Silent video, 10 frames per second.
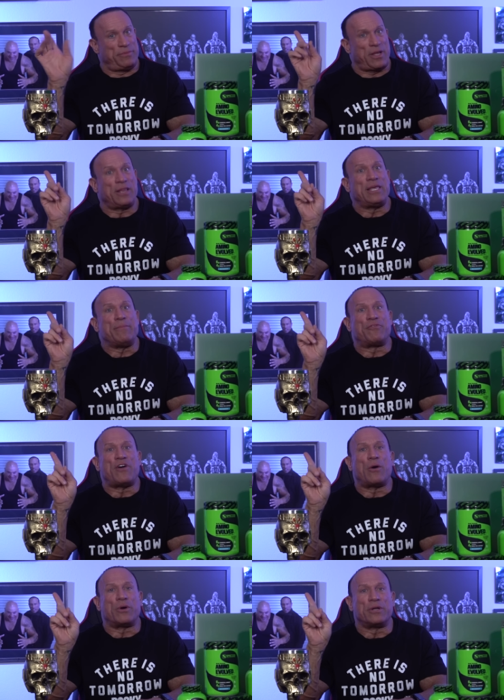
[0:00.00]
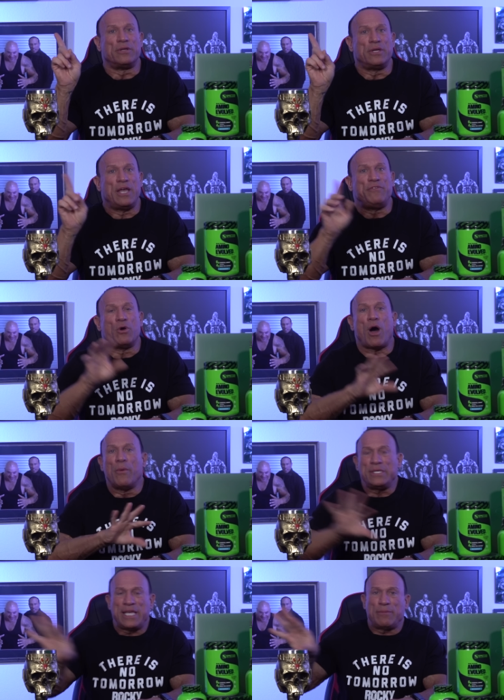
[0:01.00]
a leap forward if you
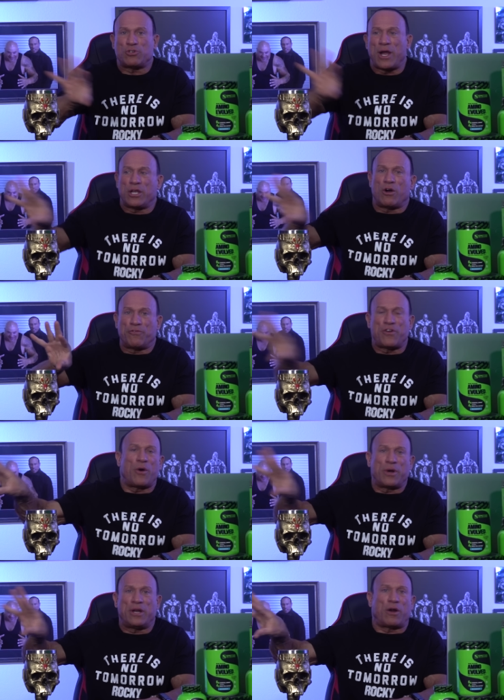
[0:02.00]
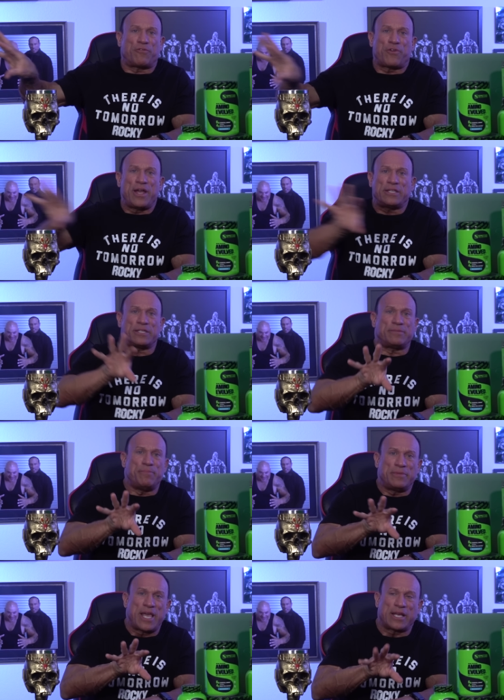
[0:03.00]
always keep trying to go forward and are afraid to
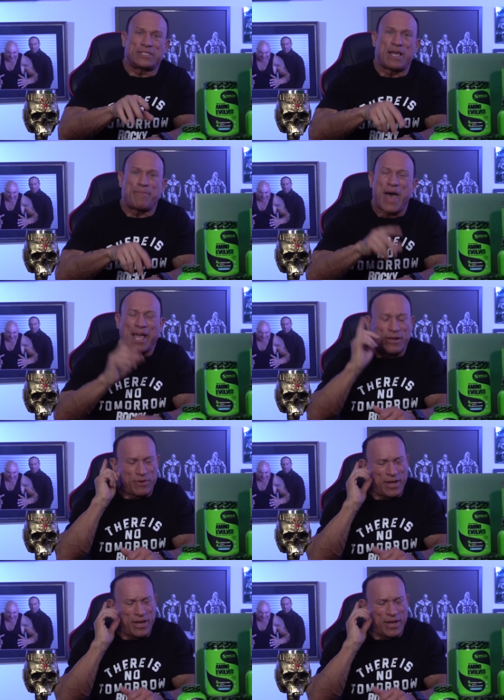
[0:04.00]
take a step back and,